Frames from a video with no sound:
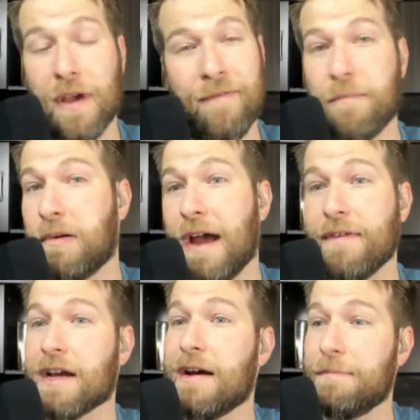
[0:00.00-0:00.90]
If a
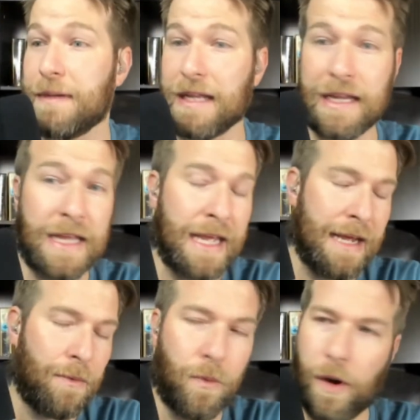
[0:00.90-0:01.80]
private company
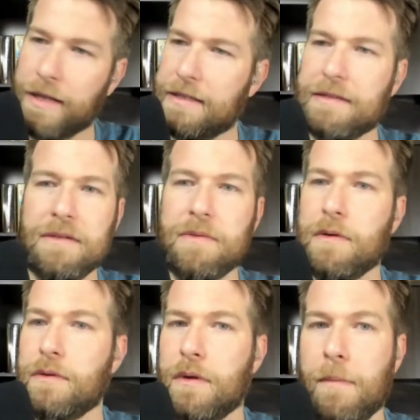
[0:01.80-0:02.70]
wants to